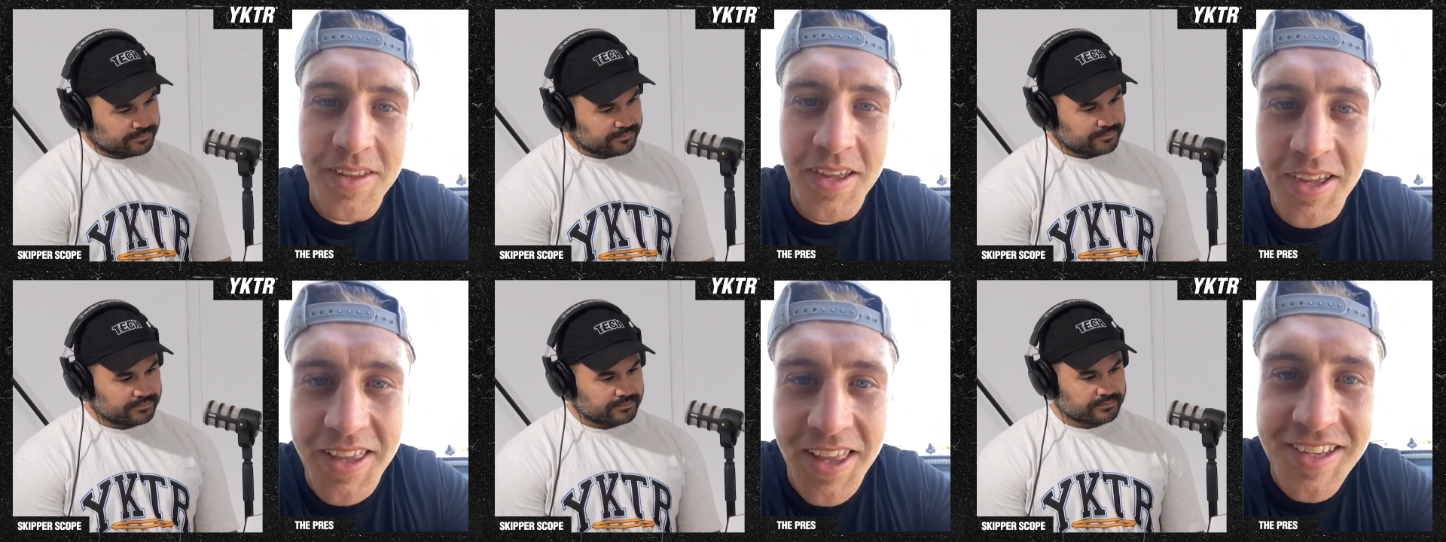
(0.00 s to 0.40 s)

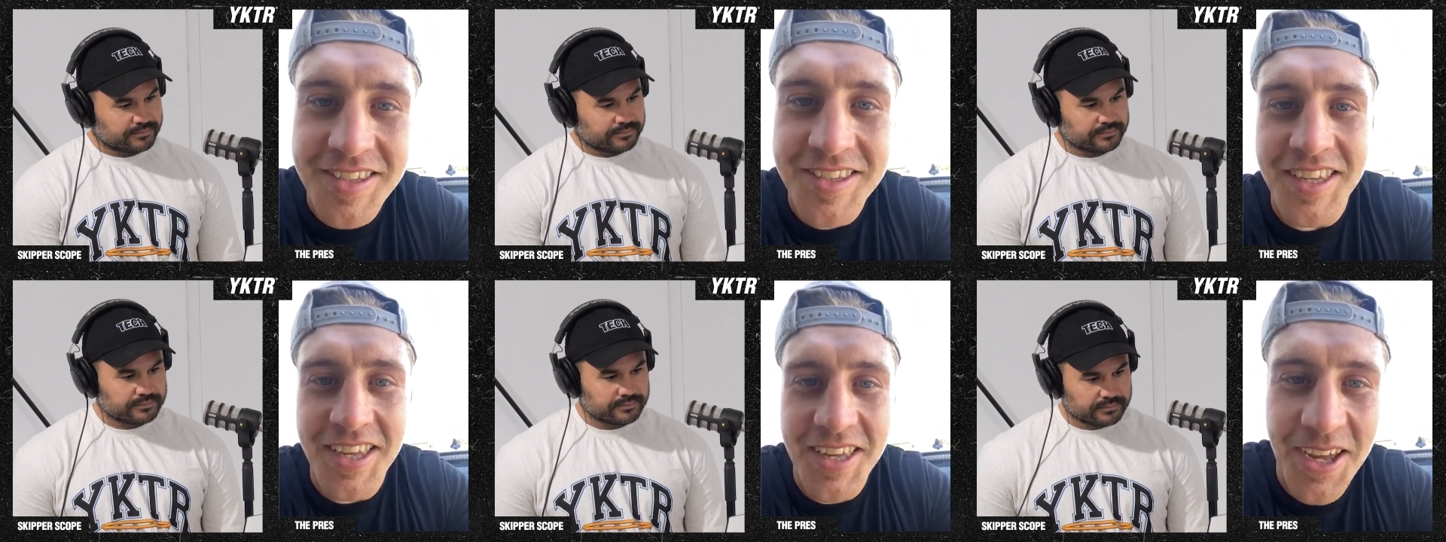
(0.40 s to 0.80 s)
Speaker 1: I
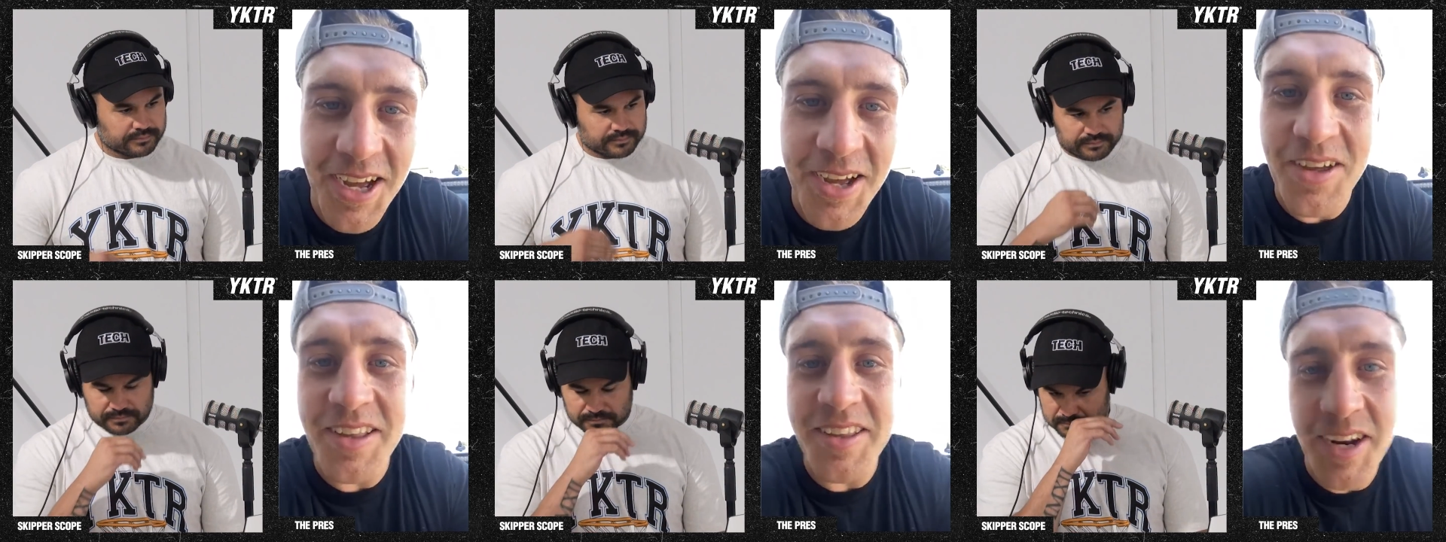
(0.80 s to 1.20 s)
guess he
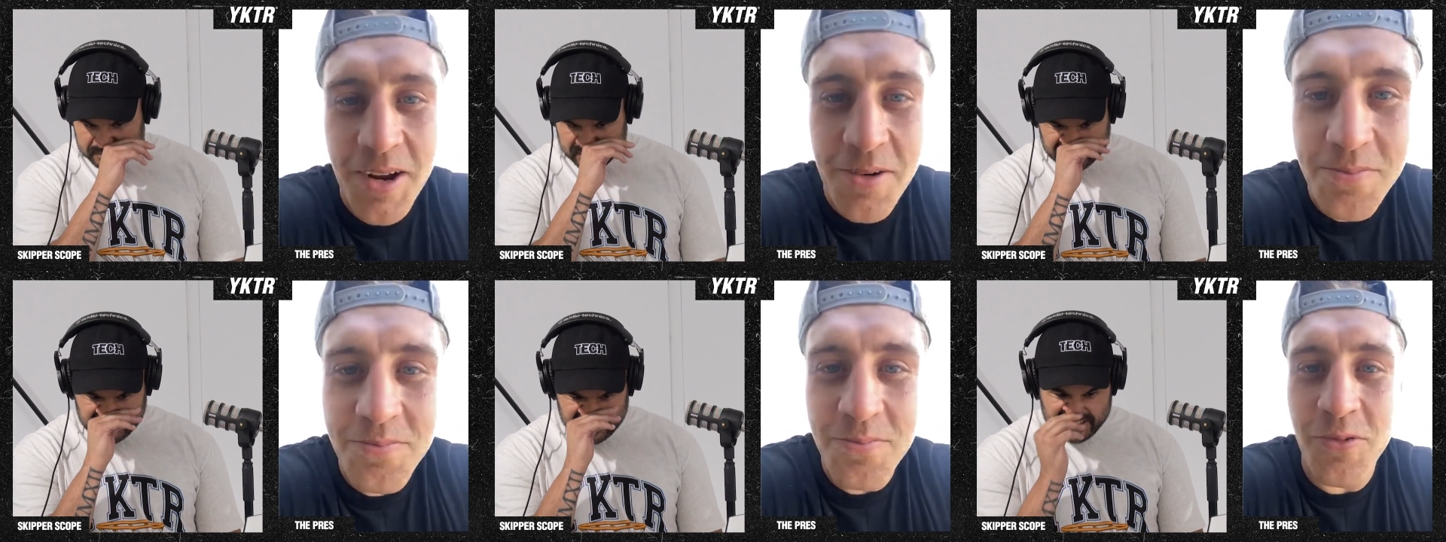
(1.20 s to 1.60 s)
uh, ended
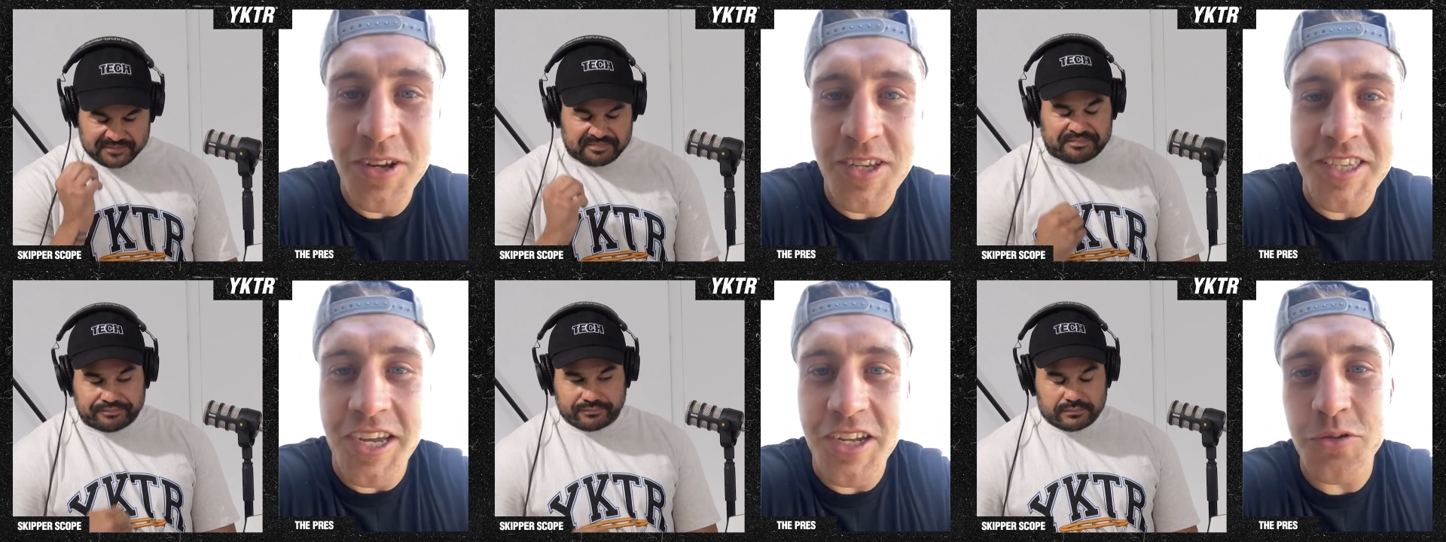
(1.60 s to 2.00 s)
up
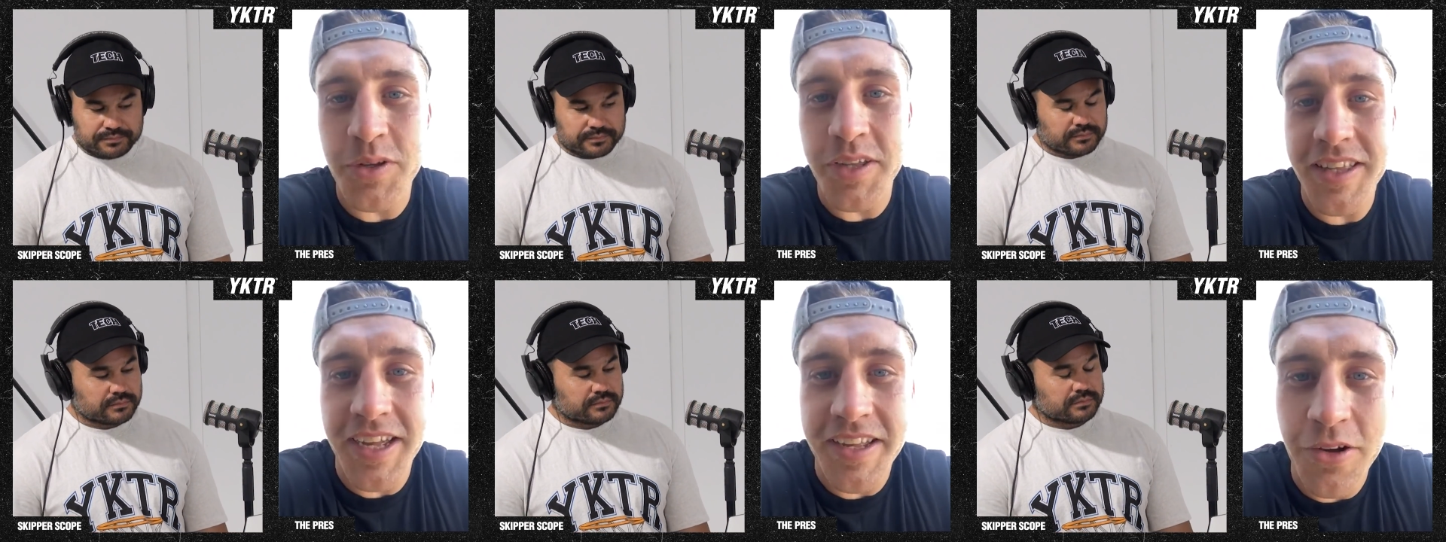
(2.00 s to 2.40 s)

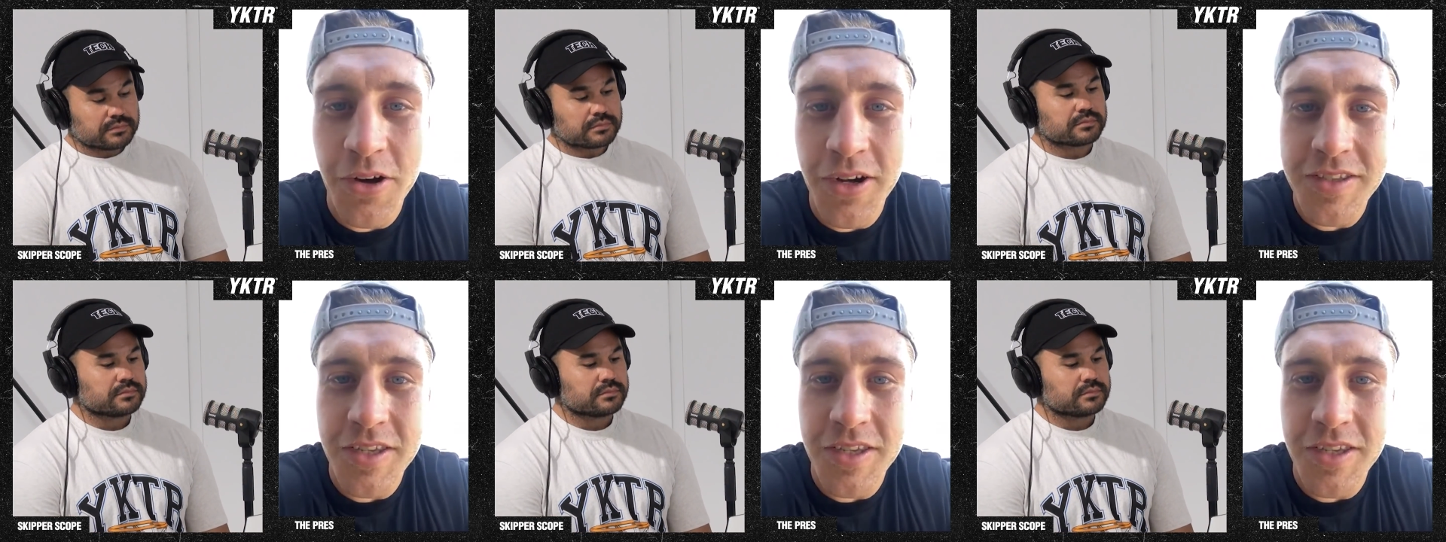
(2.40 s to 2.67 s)
rescheduling that night.